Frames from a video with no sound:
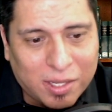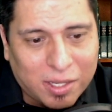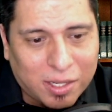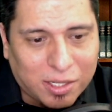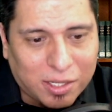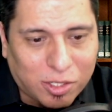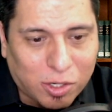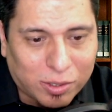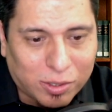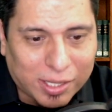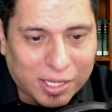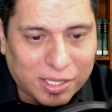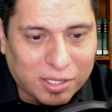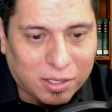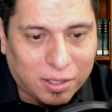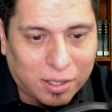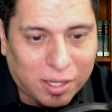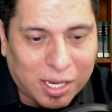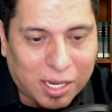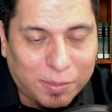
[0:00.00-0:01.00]
Dark Lines
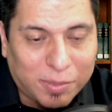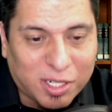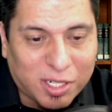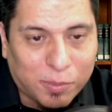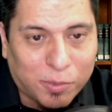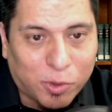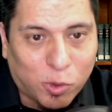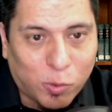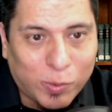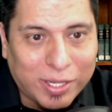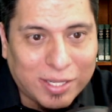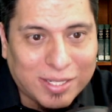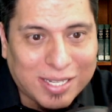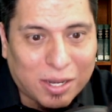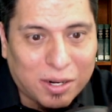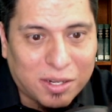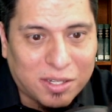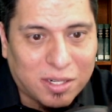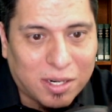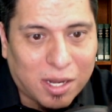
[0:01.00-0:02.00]
Online book number three is
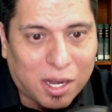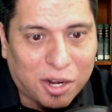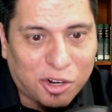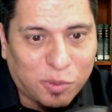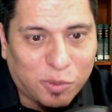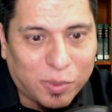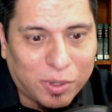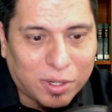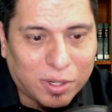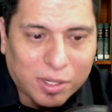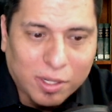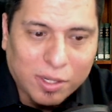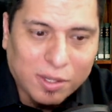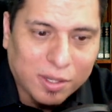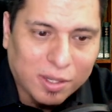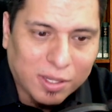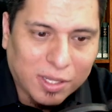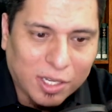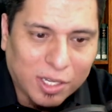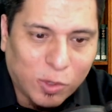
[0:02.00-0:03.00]
out as an audiobook.
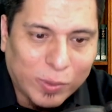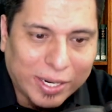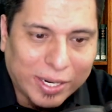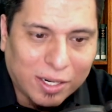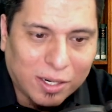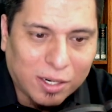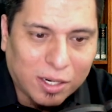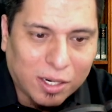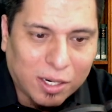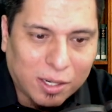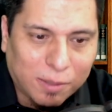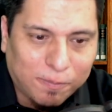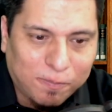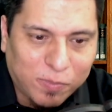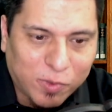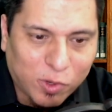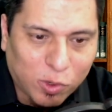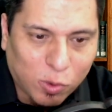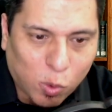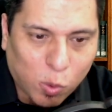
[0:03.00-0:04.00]
The Great
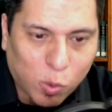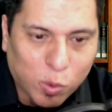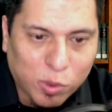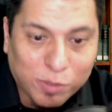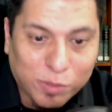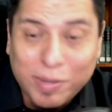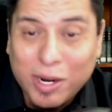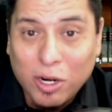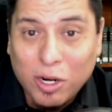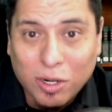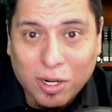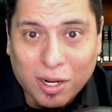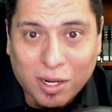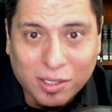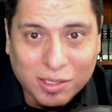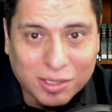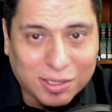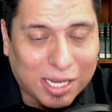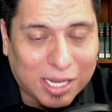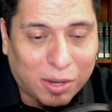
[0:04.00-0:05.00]
Core's
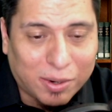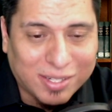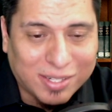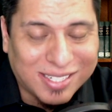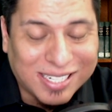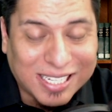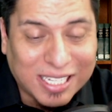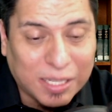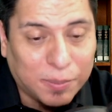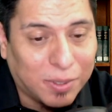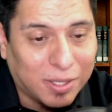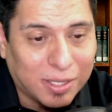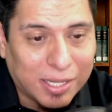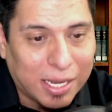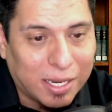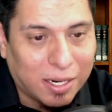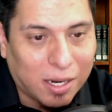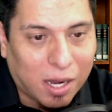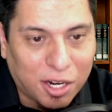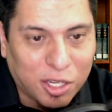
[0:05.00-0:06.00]
Paradox out as an ebook
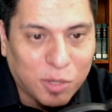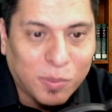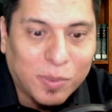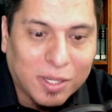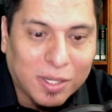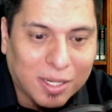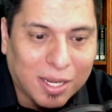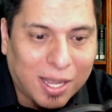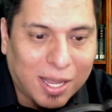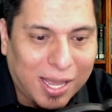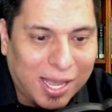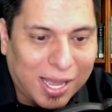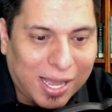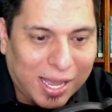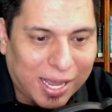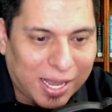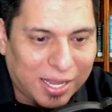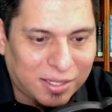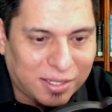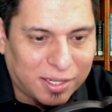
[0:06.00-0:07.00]
and audiobook,
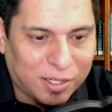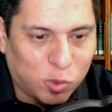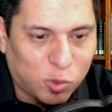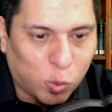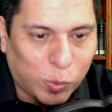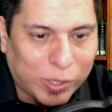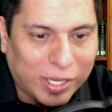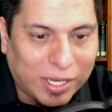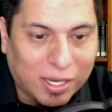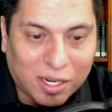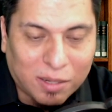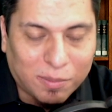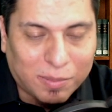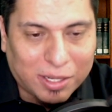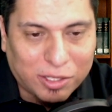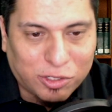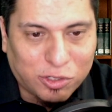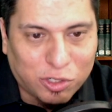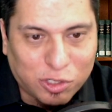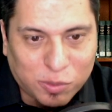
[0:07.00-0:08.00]
as is We Hunt
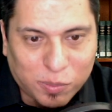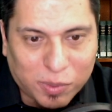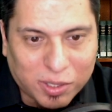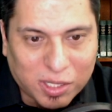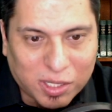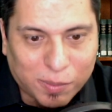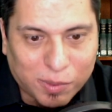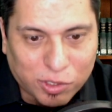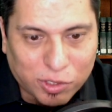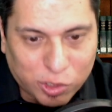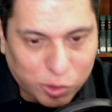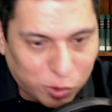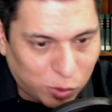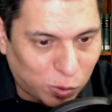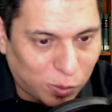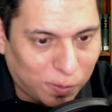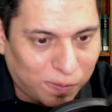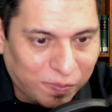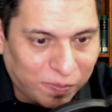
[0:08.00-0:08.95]
Monsters book number two.